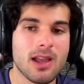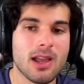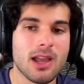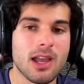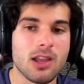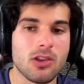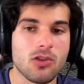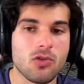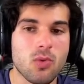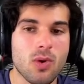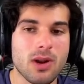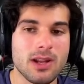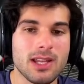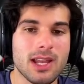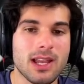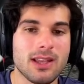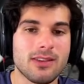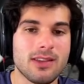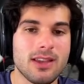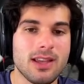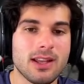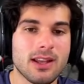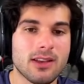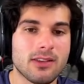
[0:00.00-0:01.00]
In
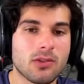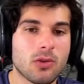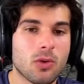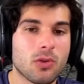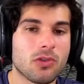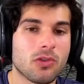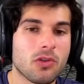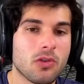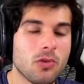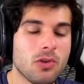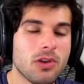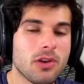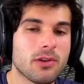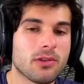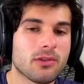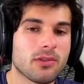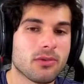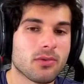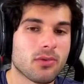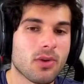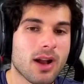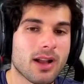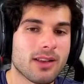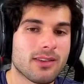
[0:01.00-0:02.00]
2018, it sold 2 years
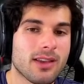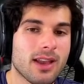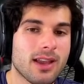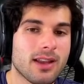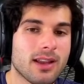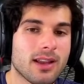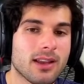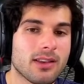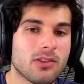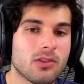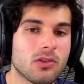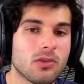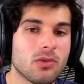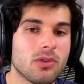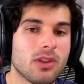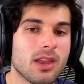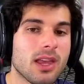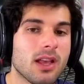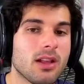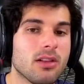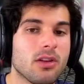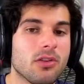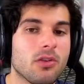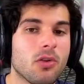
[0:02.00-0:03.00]
of raw data to the
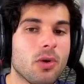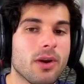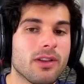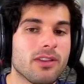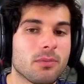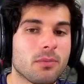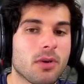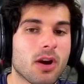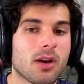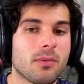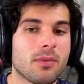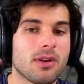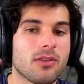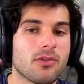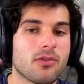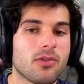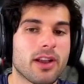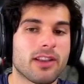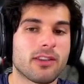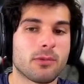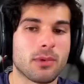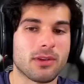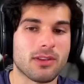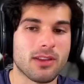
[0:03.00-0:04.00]
Illinois Department of
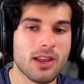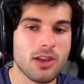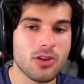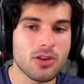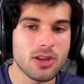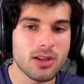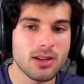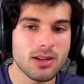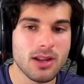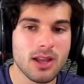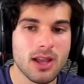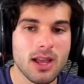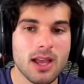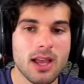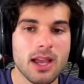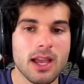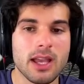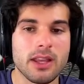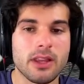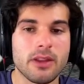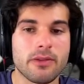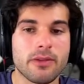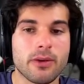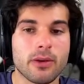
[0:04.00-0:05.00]
Transportation.
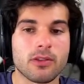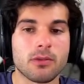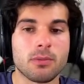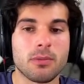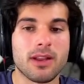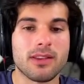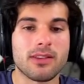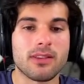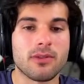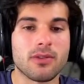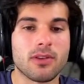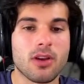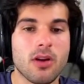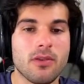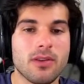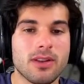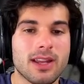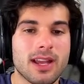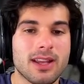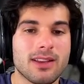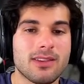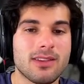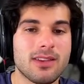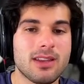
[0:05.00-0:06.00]
In the first months of
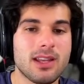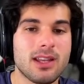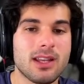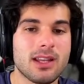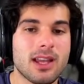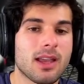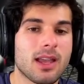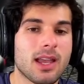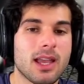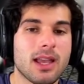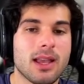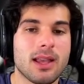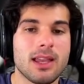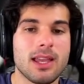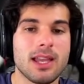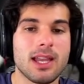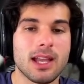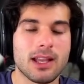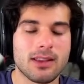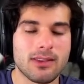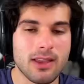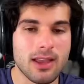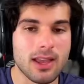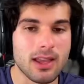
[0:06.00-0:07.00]
COVID-19, it
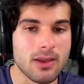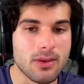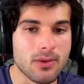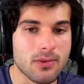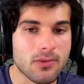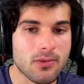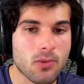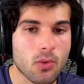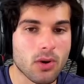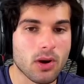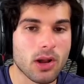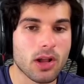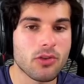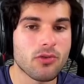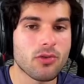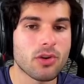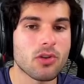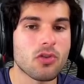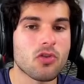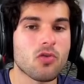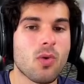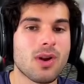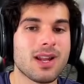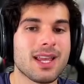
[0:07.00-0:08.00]
inked a
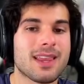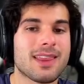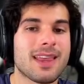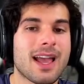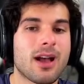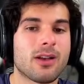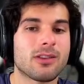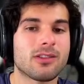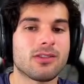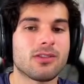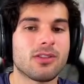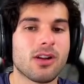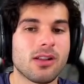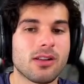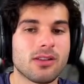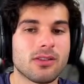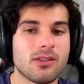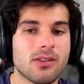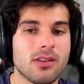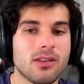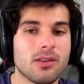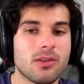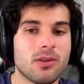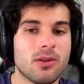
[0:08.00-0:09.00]
$420,000
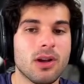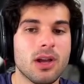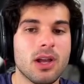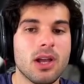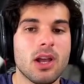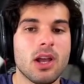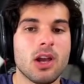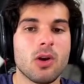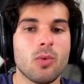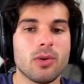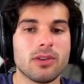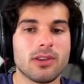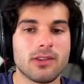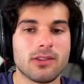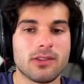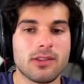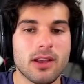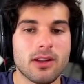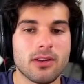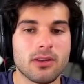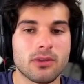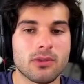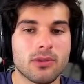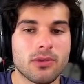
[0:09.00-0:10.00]
deal with the
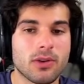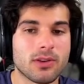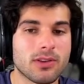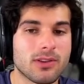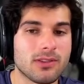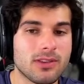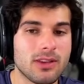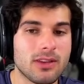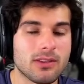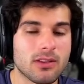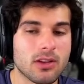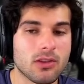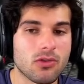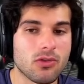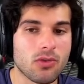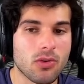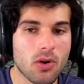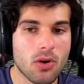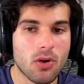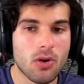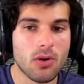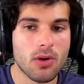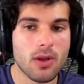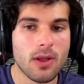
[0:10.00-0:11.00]
Centers for Disease
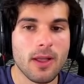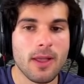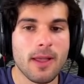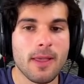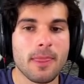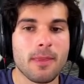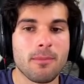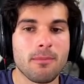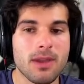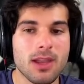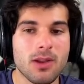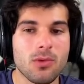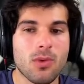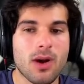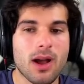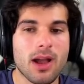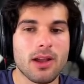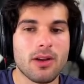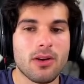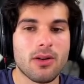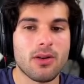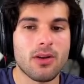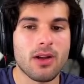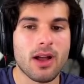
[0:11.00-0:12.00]
Control.
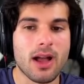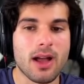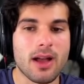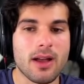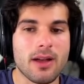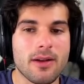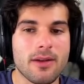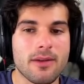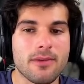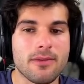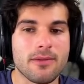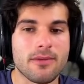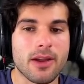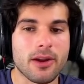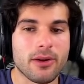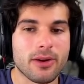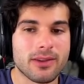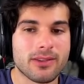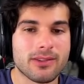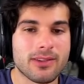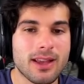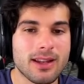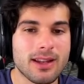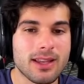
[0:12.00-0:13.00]
Meanwhile,
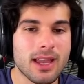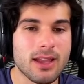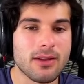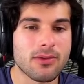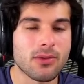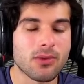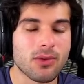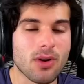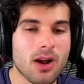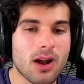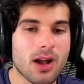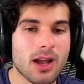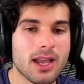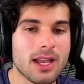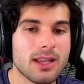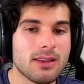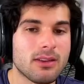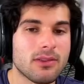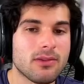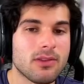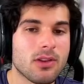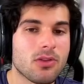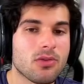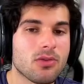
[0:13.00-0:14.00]
Veriset gave raw
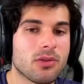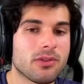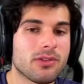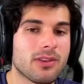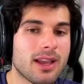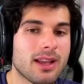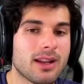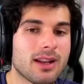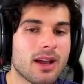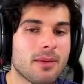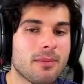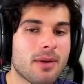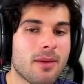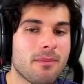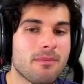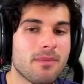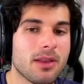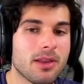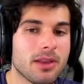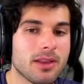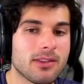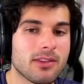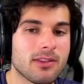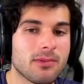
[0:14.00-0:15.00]
individual data about
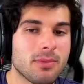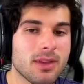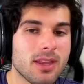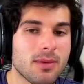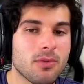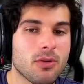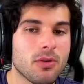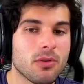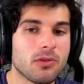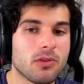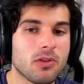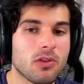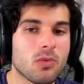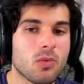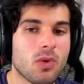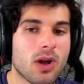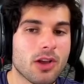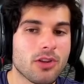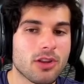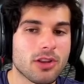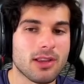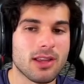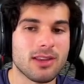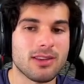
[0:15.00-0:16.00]
millions of people to the
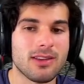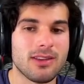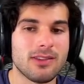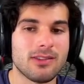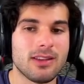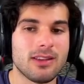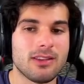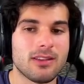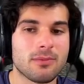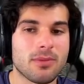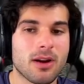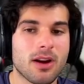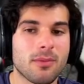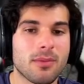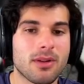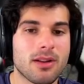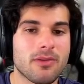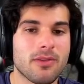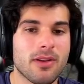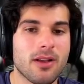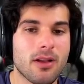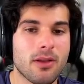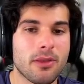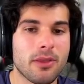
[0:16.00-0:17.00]
Washington, D.C. Department
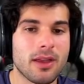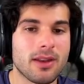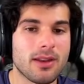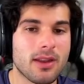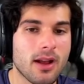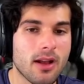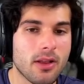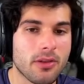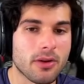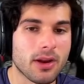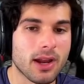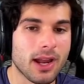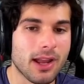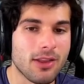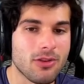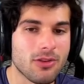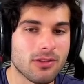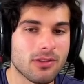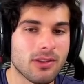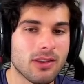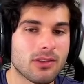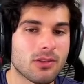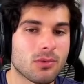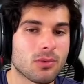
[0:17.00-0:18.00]
of Health and other
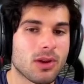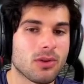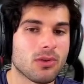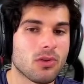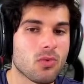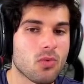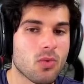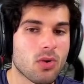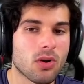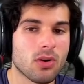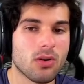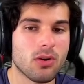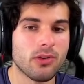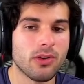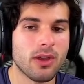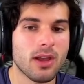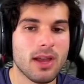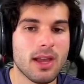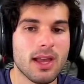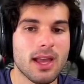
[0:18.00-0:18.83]
agencies around the world.